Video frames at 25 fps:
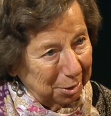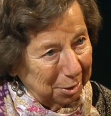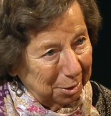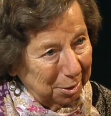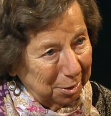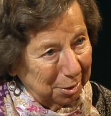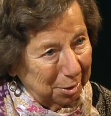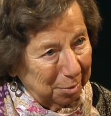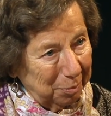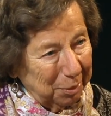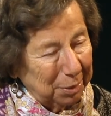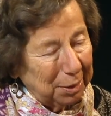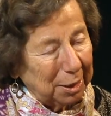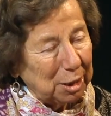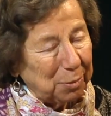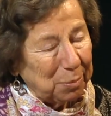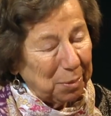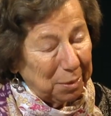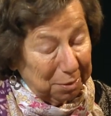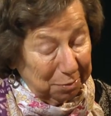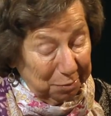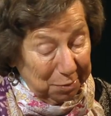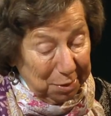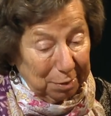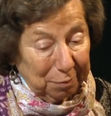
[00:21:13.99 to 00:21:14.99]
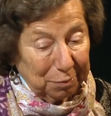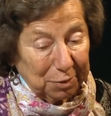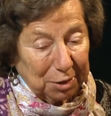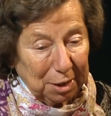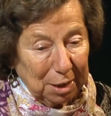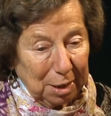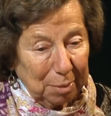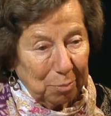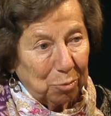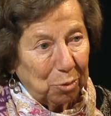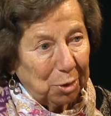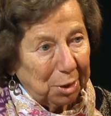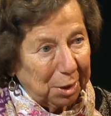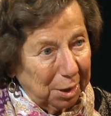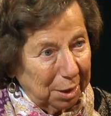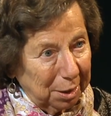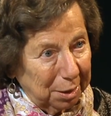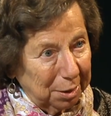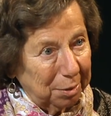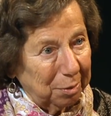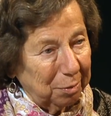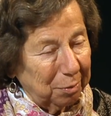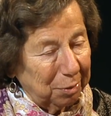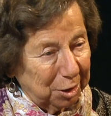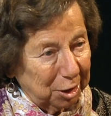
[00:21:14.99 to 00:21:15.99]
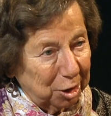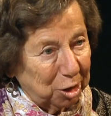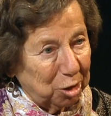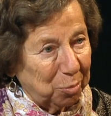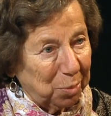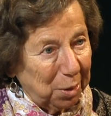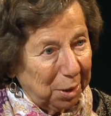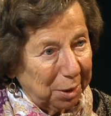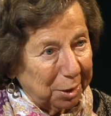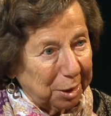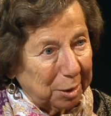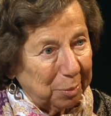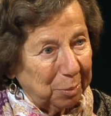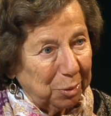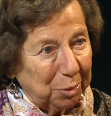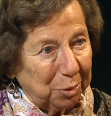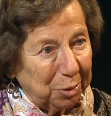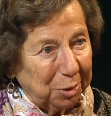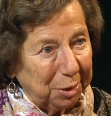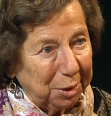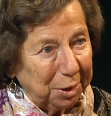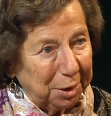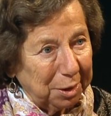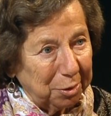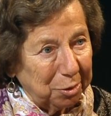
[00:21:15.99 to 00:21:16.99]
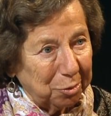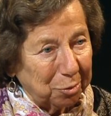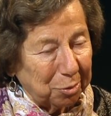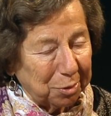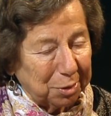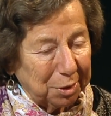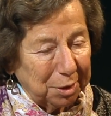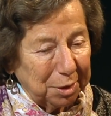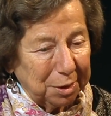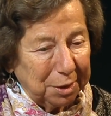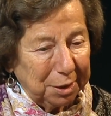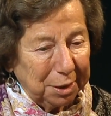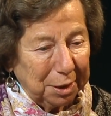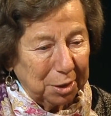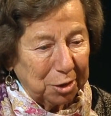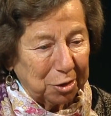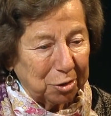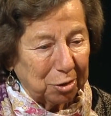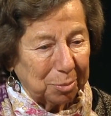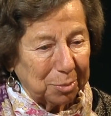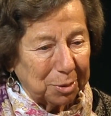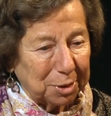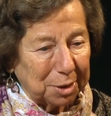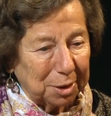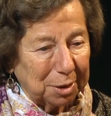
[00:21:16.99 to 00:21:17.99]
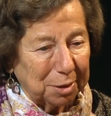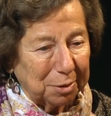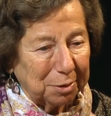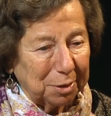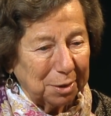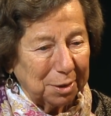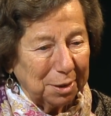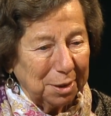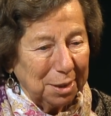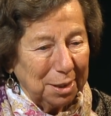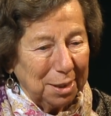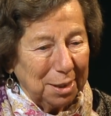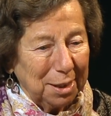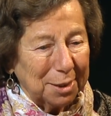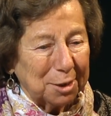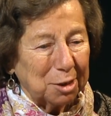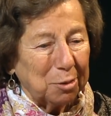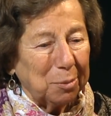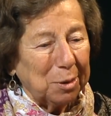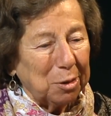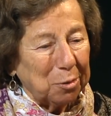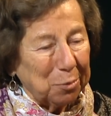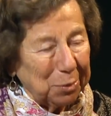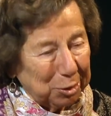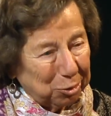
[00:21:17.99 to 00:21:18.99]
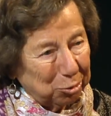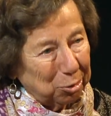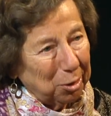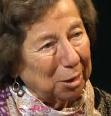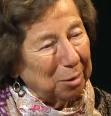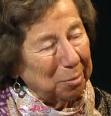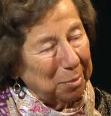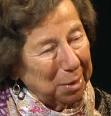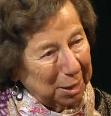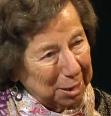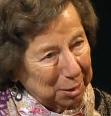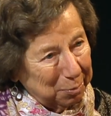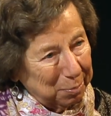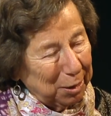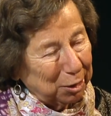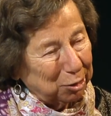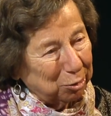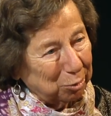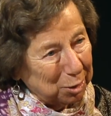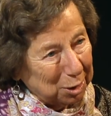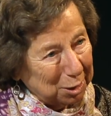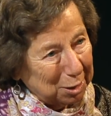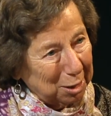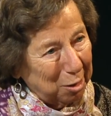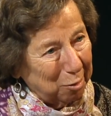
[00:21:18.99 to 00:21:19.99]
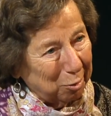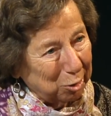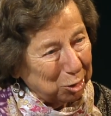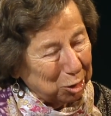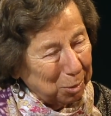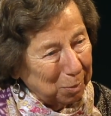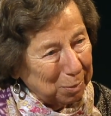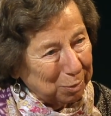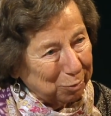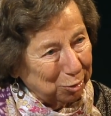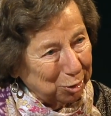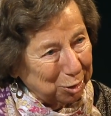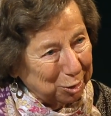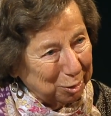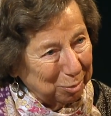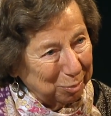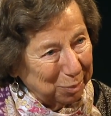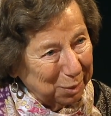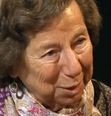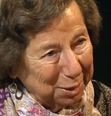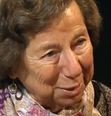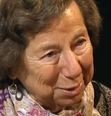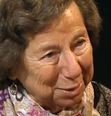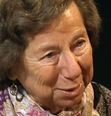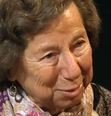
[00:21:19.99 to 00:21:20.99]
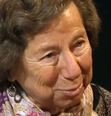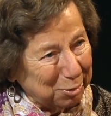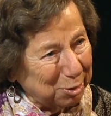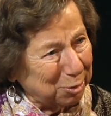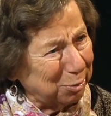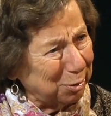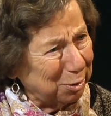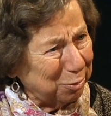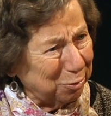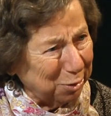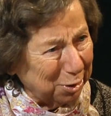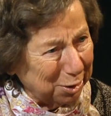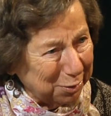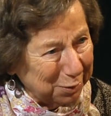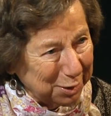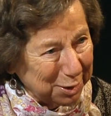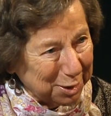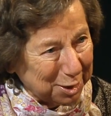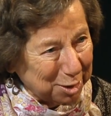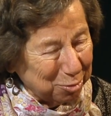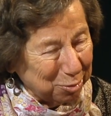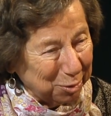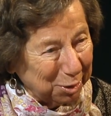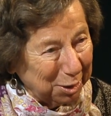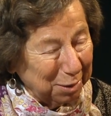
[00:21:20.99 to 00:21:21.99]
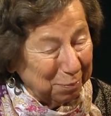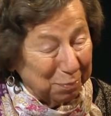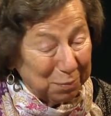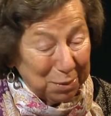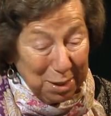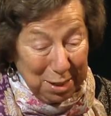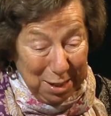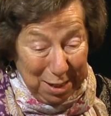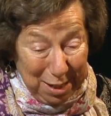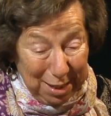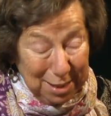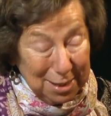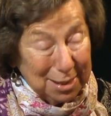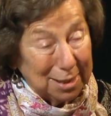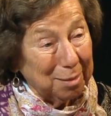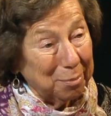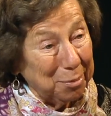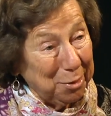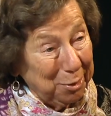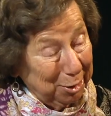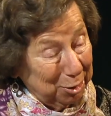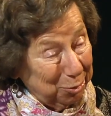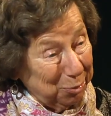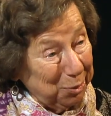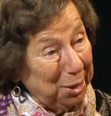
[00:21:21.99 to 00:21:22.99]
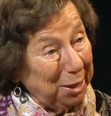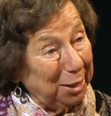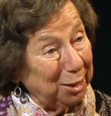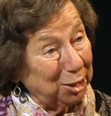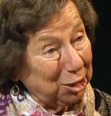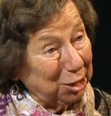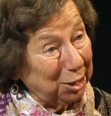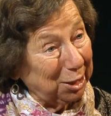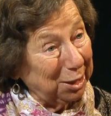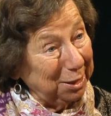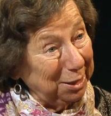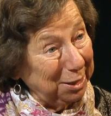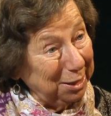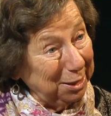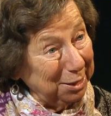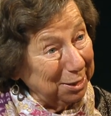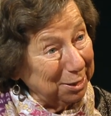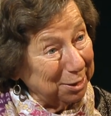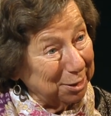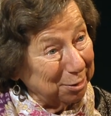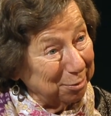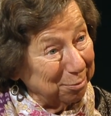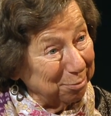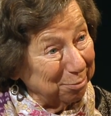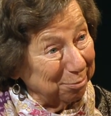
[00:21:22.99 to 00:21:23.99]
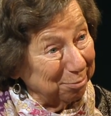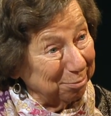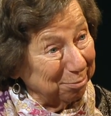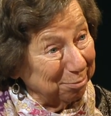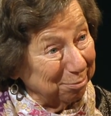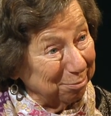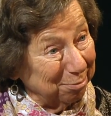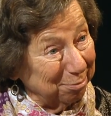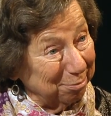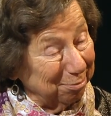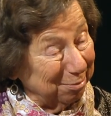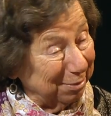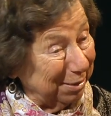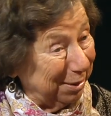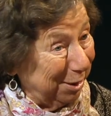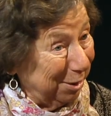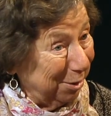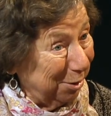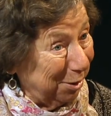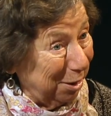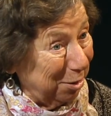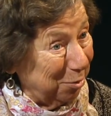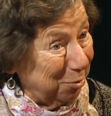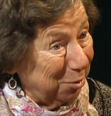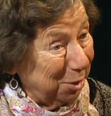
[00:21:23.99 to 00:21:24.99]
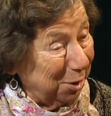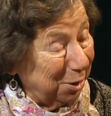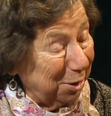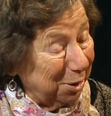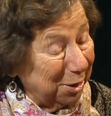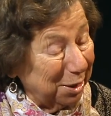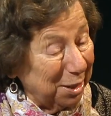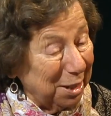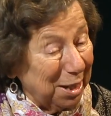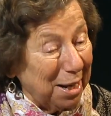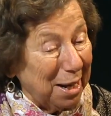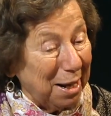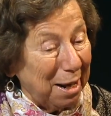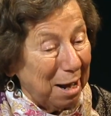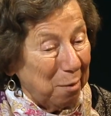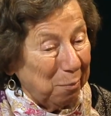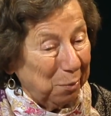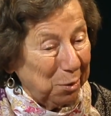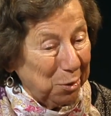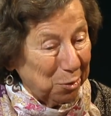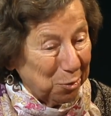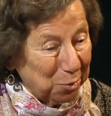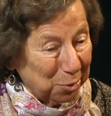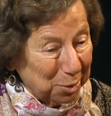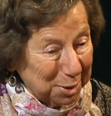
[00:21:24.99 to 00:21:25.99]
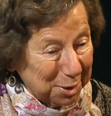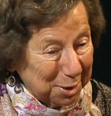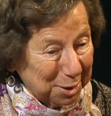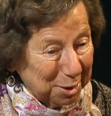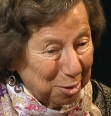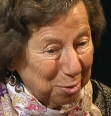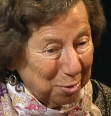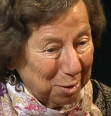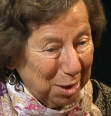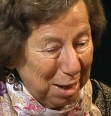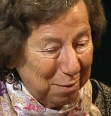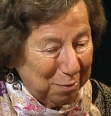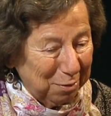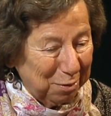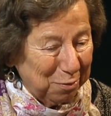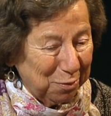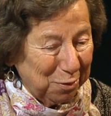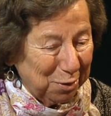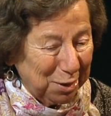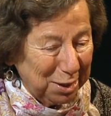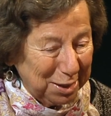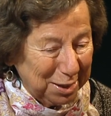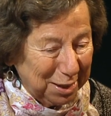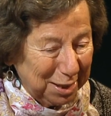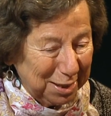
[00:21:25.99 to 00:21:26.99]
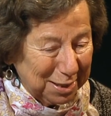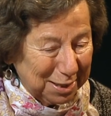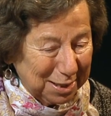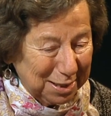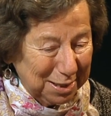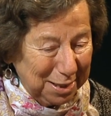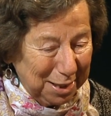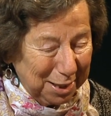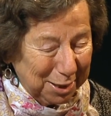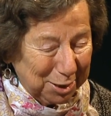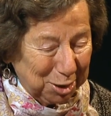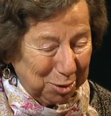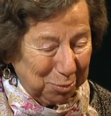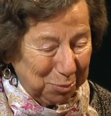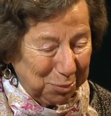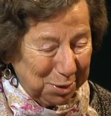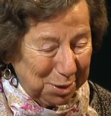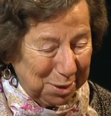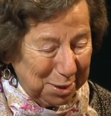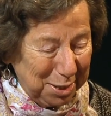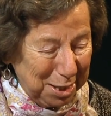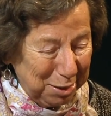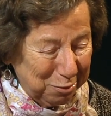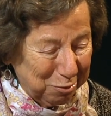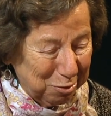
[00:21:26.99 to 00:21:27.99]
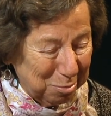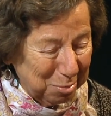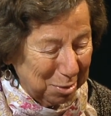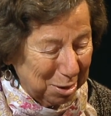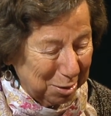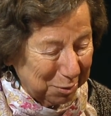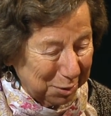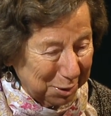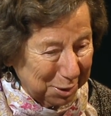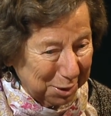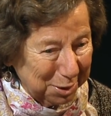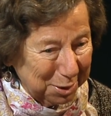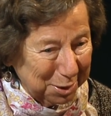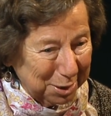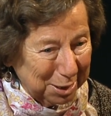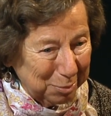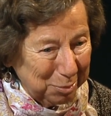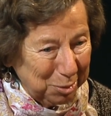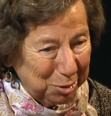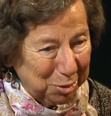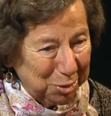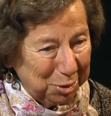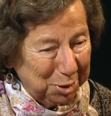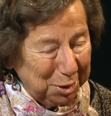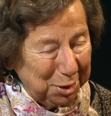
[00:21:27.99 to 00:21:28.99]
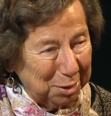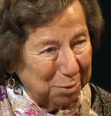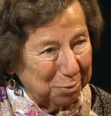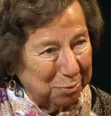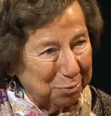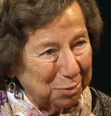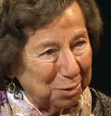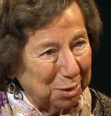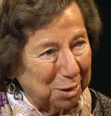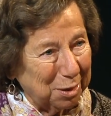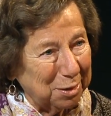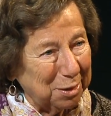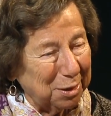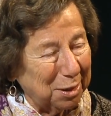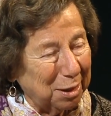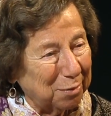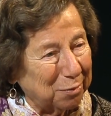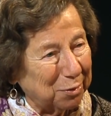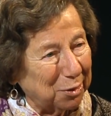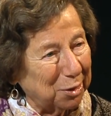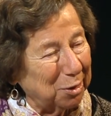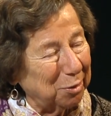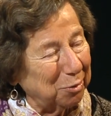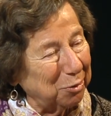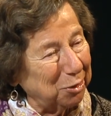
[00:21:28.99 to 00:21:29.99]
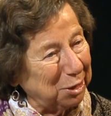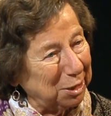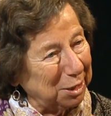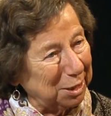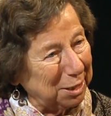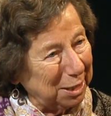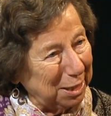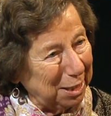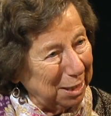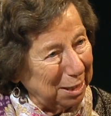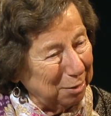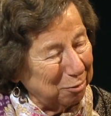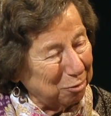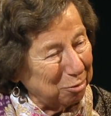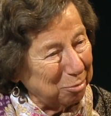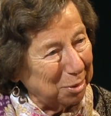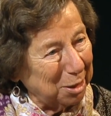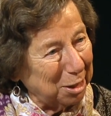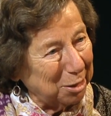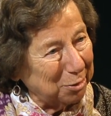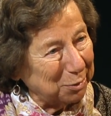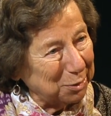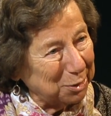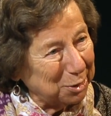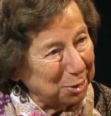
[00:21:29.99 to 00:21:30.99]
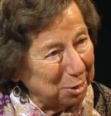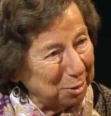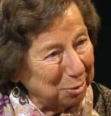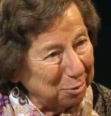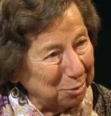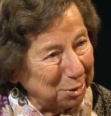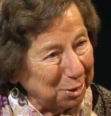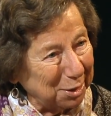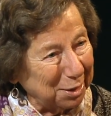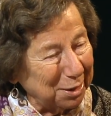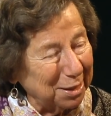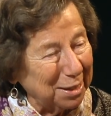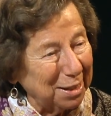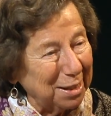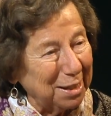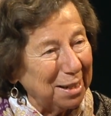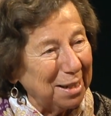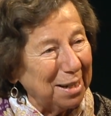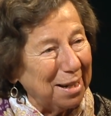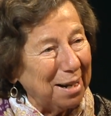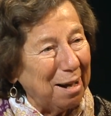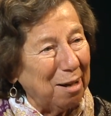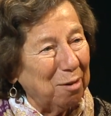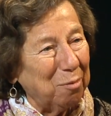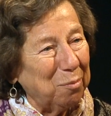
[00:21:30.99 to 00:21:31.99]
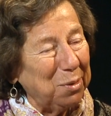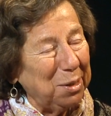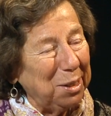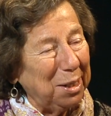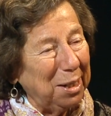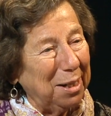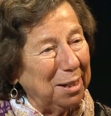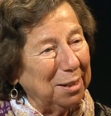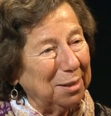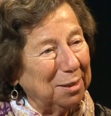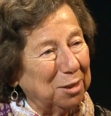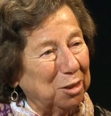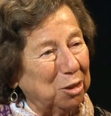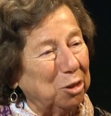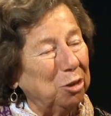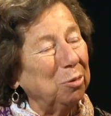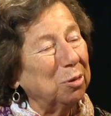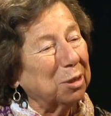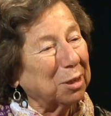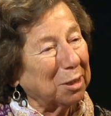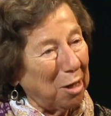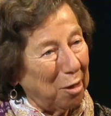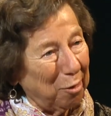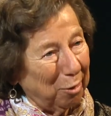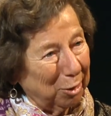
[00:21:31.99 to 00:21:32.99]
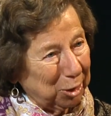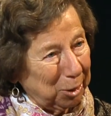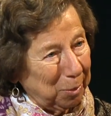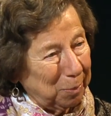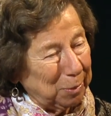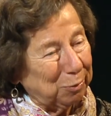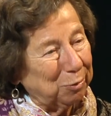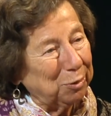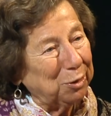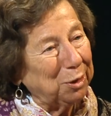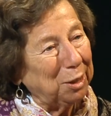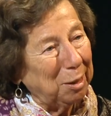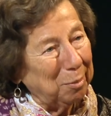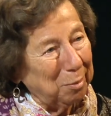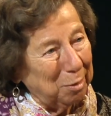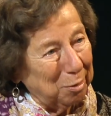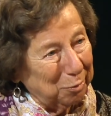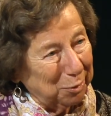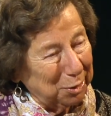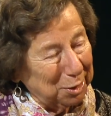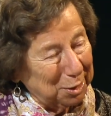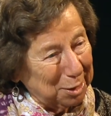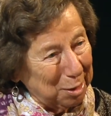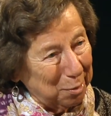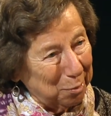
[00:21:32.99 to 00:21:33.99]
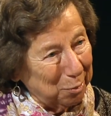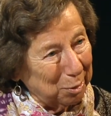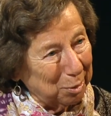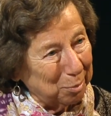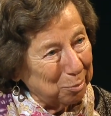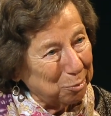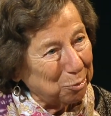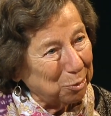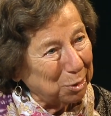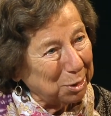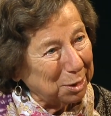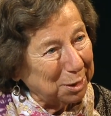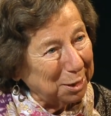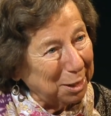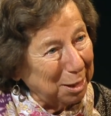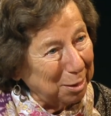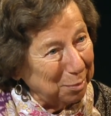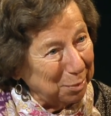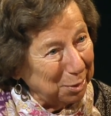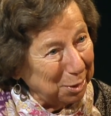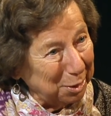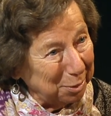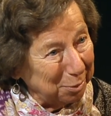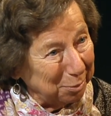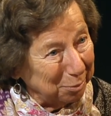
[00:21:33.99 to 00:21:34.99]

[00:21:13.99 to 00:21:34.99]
Yeah. And I spent a lot of time working in the Tibetan community in North India and Dharamsala. So we would always try to make special scholarships for Tibetans, which was very sweet. And some years we had Chinese. Yeah there they were. And we also, I have a very nice connection with the Native American community mm. of uh, mm. Navajo Dene from Arizona, and we had two scholarships for them every summer and brought them in.